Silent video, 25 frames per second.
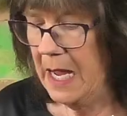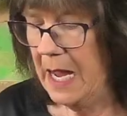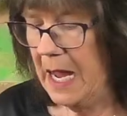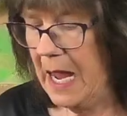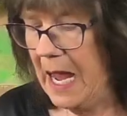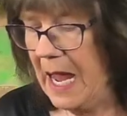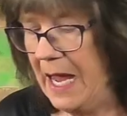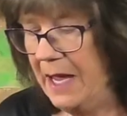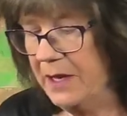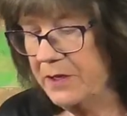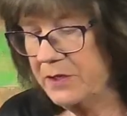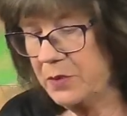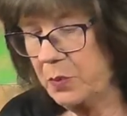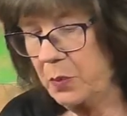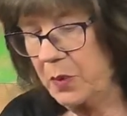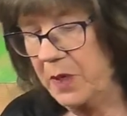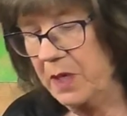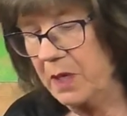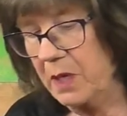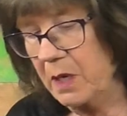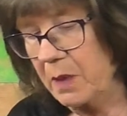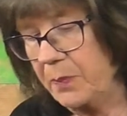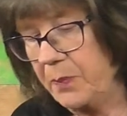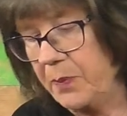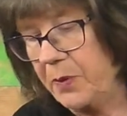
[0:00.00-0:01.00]
As
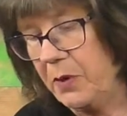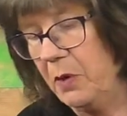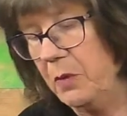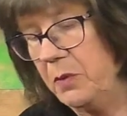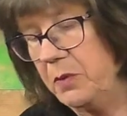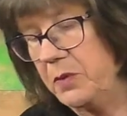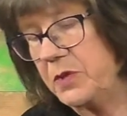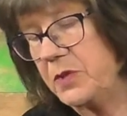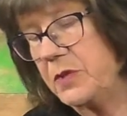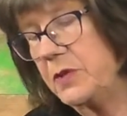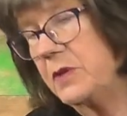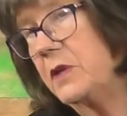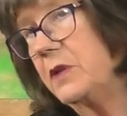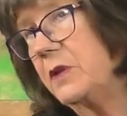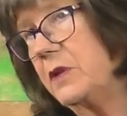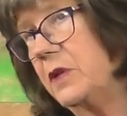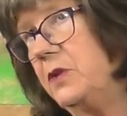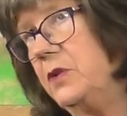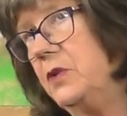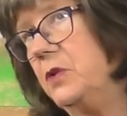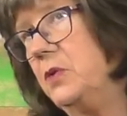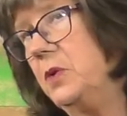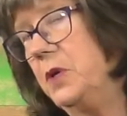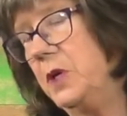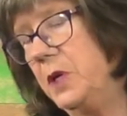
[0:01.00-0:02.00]
we approach the
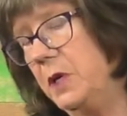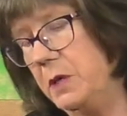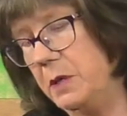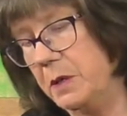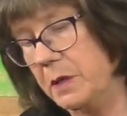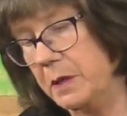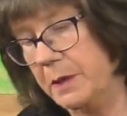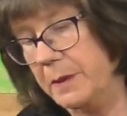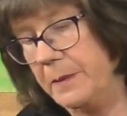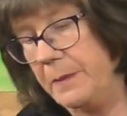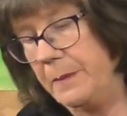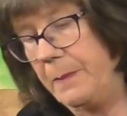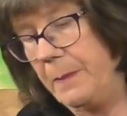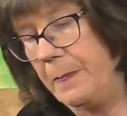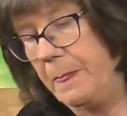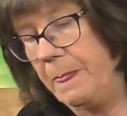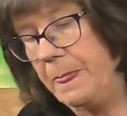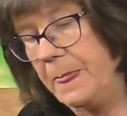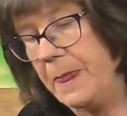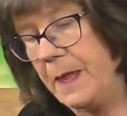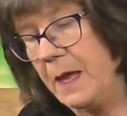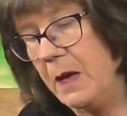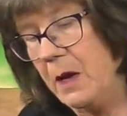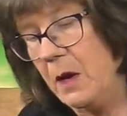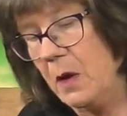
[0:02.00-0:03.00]
new year,
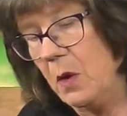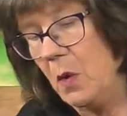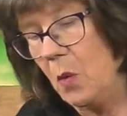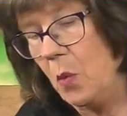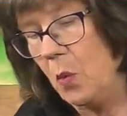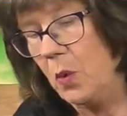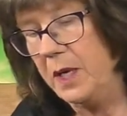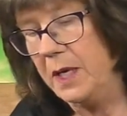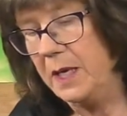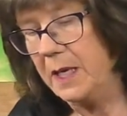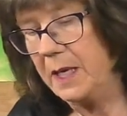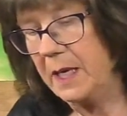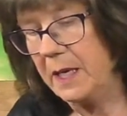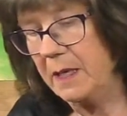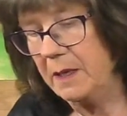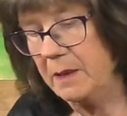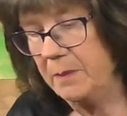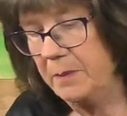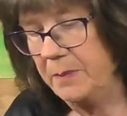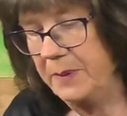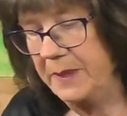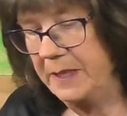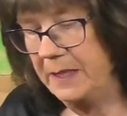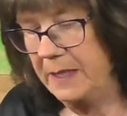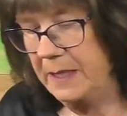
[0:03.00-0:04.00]
we
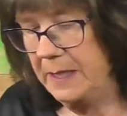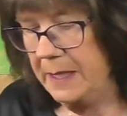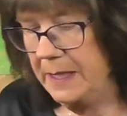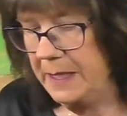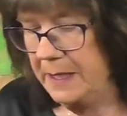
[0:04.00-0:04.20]
can be